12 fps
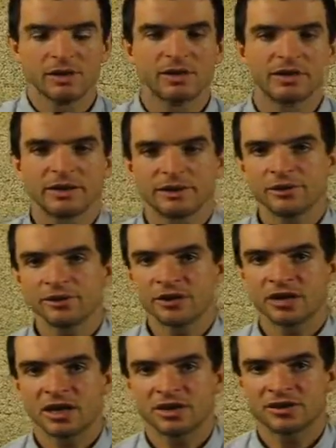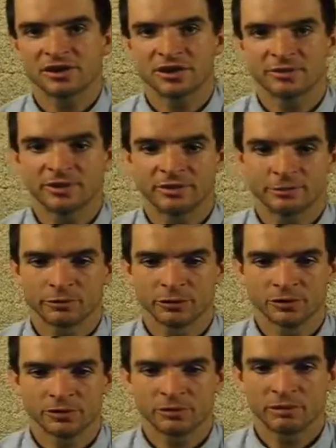Now here's a concept that we're
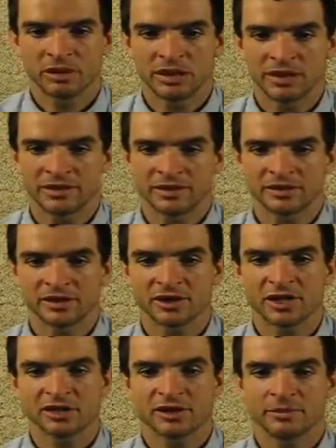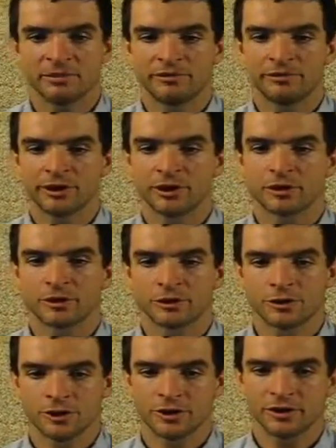also applying, and that's the concept of
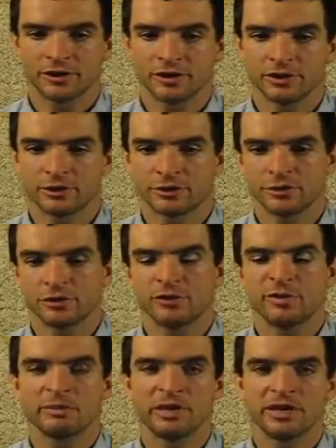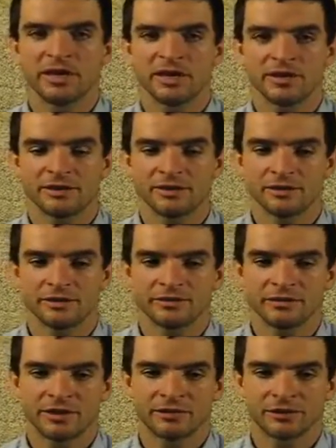recursion, introduced to me by Nathan of
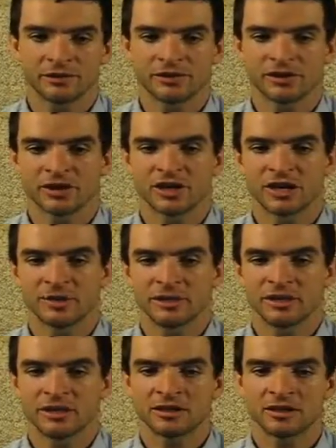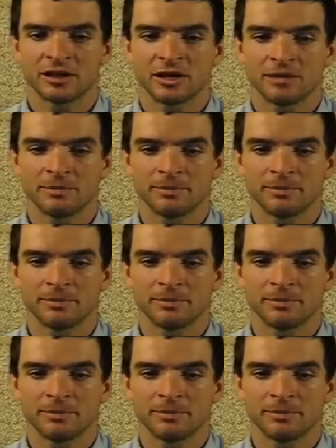effortlesseconomy.com.